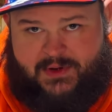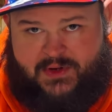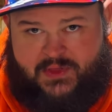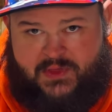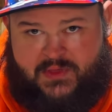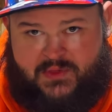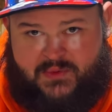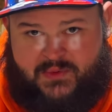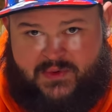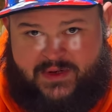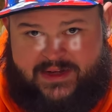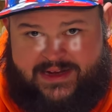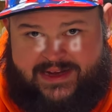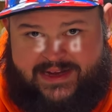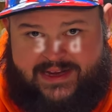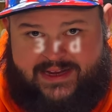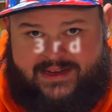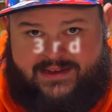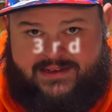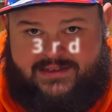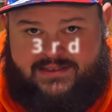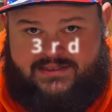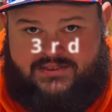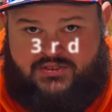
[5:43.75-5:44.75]

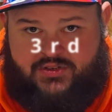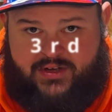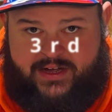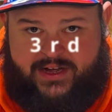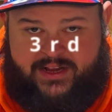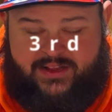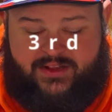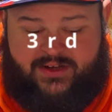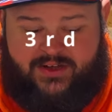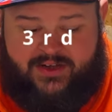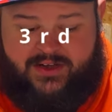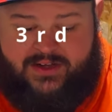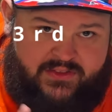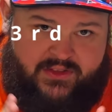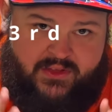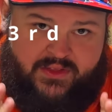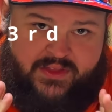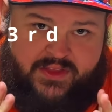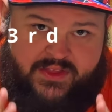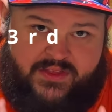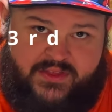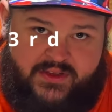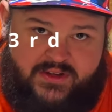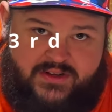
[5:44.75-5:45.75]
three trailer. So
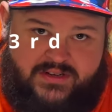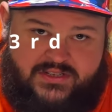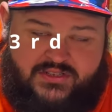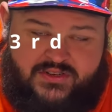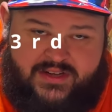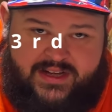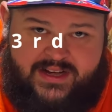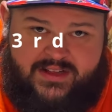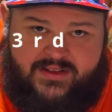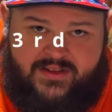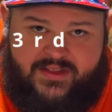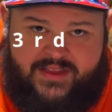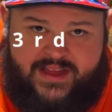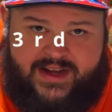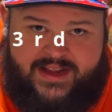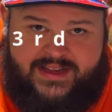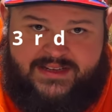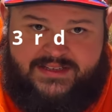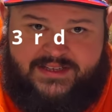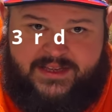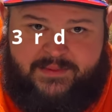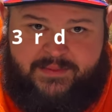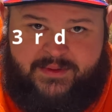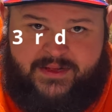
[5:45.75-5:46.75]
the third trailer that I
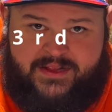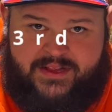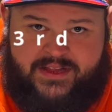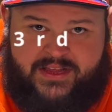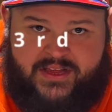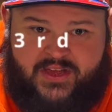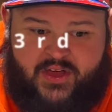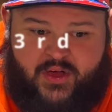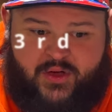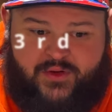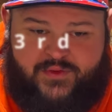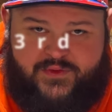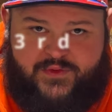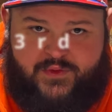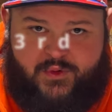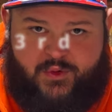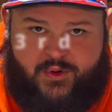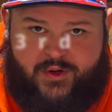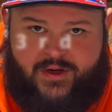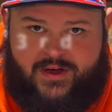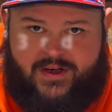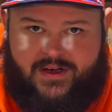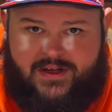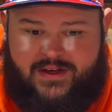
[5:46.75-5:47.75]
typically go
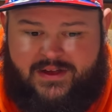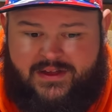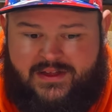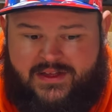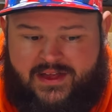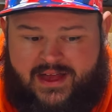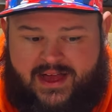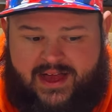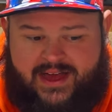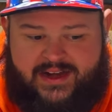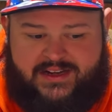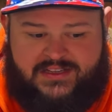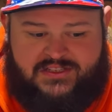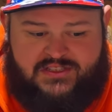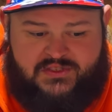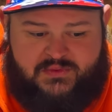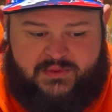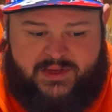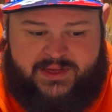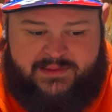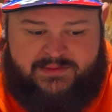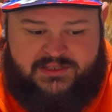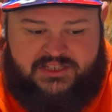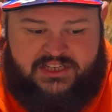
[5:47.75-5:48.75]
for on a
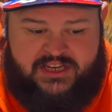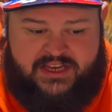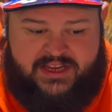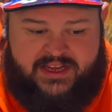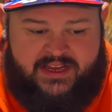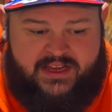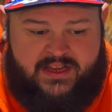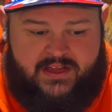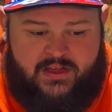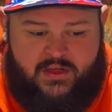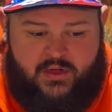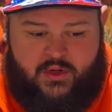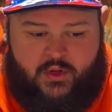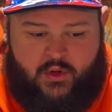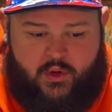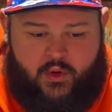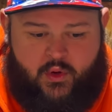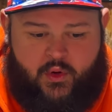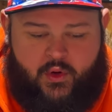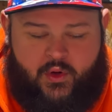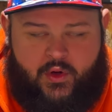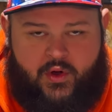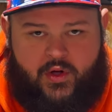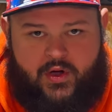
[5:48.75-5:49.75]
swim jig
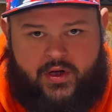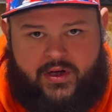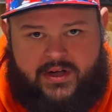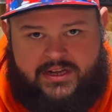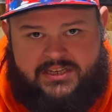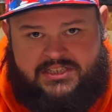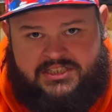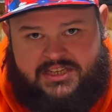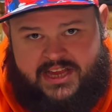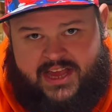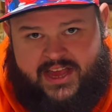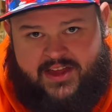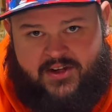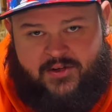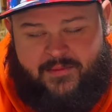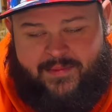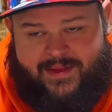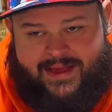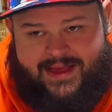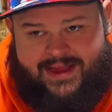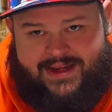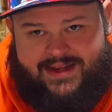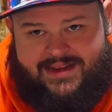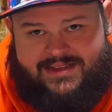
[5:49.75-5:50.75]
or a
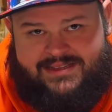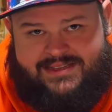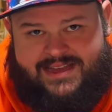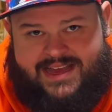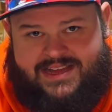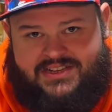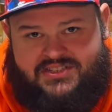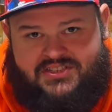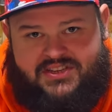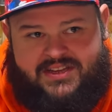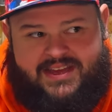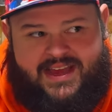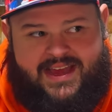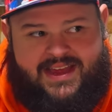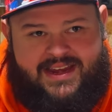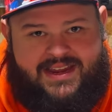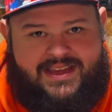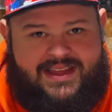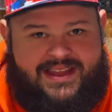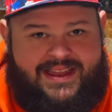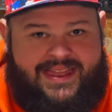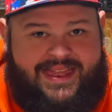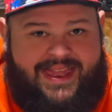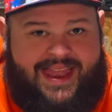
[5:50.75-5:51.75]
chatterbait is actually gaining
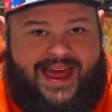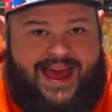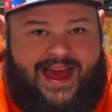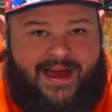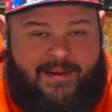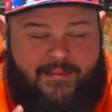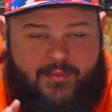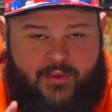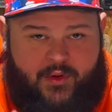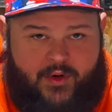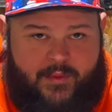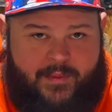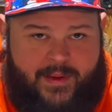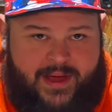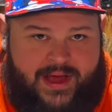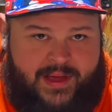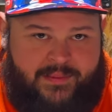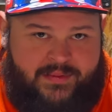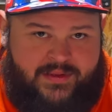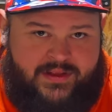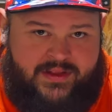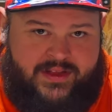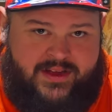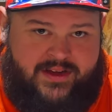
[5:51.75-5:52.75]
a lot more
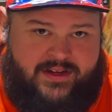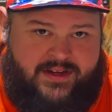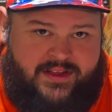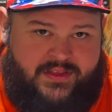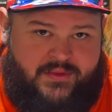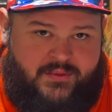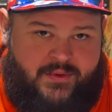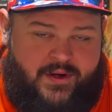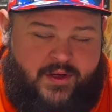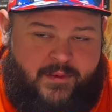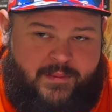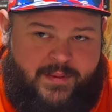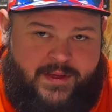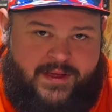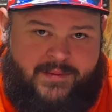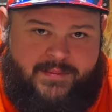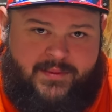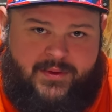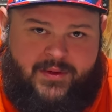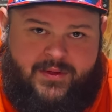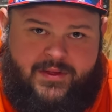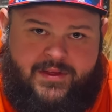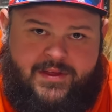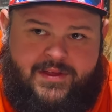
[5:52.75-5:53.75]
popularity throughout
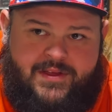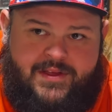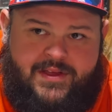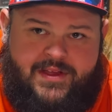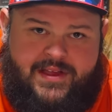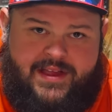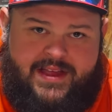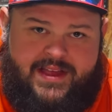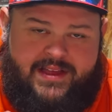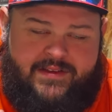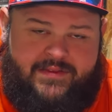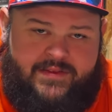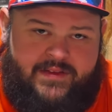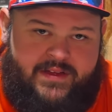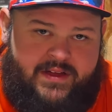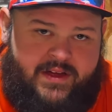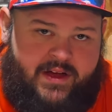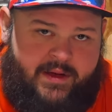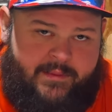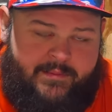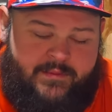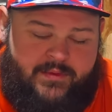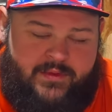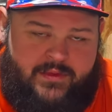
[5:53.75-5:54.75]
people in
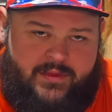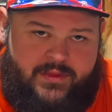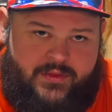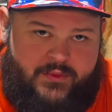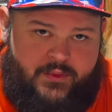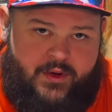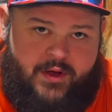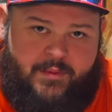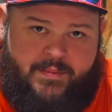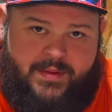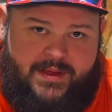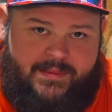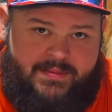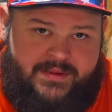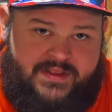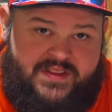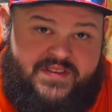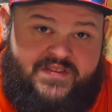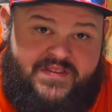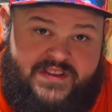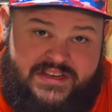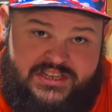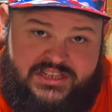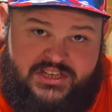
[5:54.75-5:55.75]

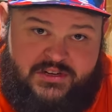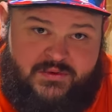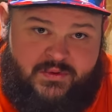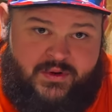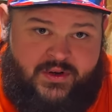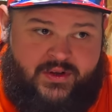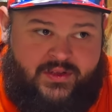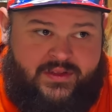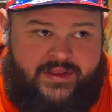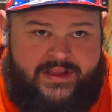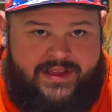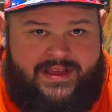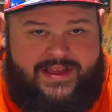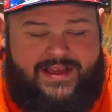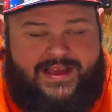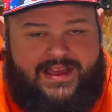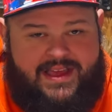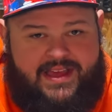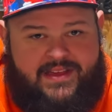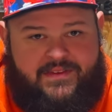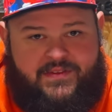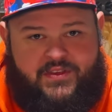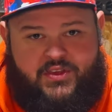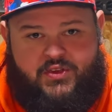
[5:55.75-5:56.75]
the fishing world.
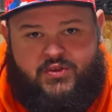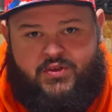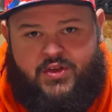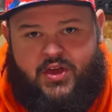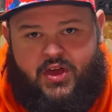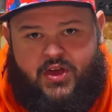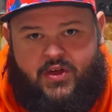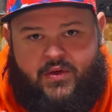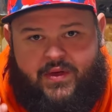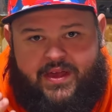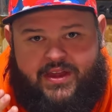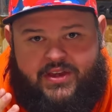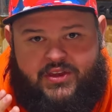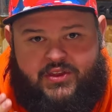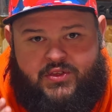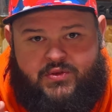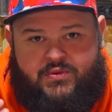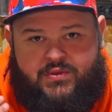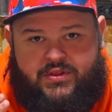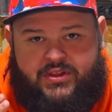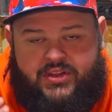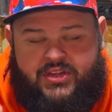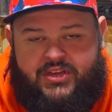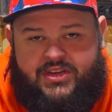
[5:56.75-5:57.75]
If you go and
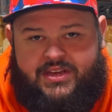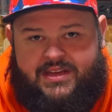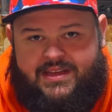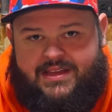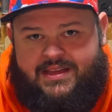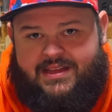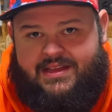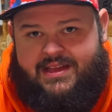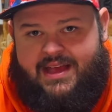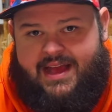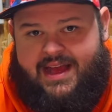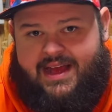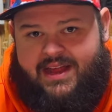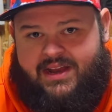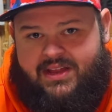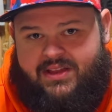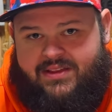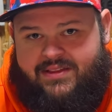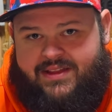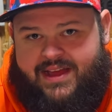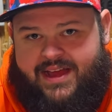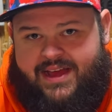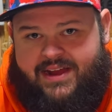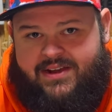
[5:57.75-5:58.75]
you look at a
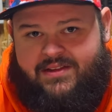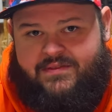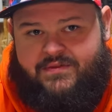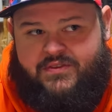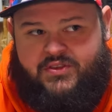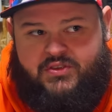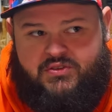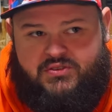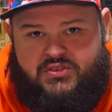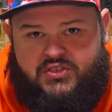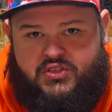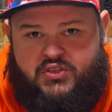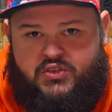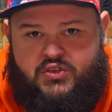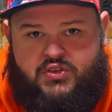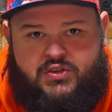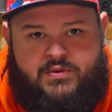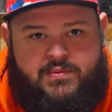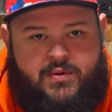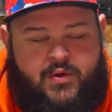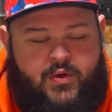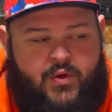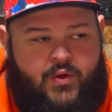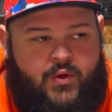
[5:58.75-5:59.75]
lot of
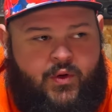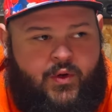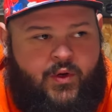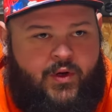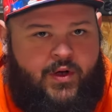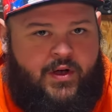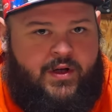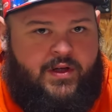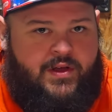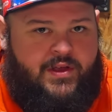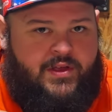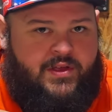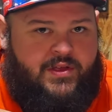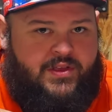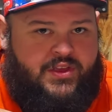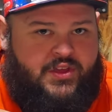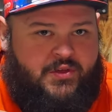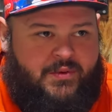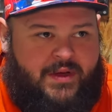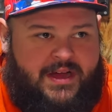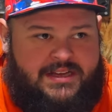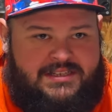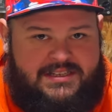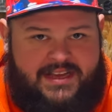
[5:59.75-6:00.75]
YouTube, or
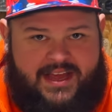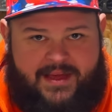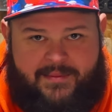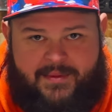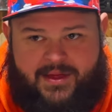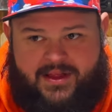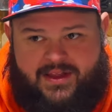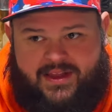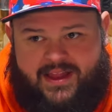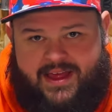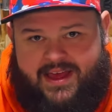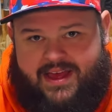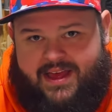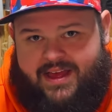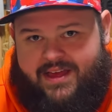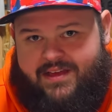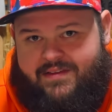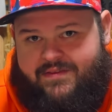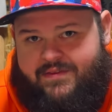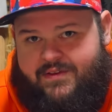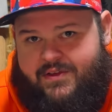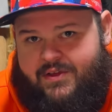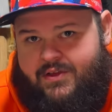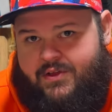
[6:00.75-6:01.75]
you watch
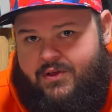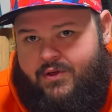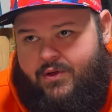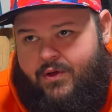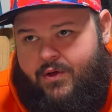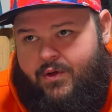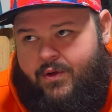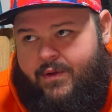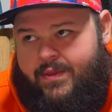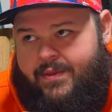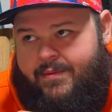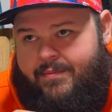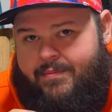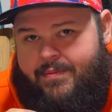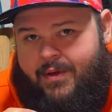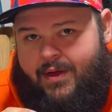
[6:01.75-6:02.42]
MLF or the